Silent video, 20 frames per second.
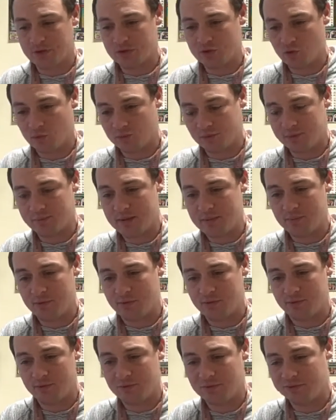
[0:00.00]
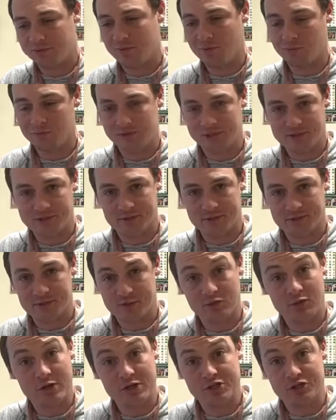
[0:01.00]
normally people throw, you know, lizards
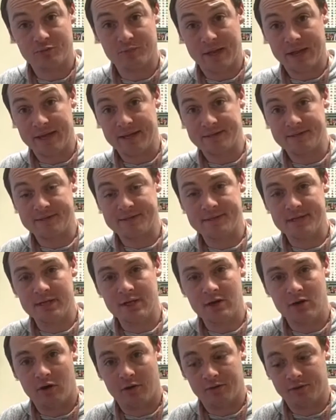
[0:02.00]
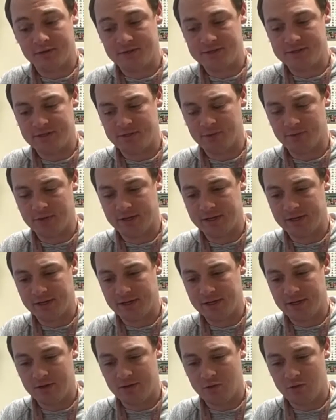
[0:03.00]
or creature baits on their sea rig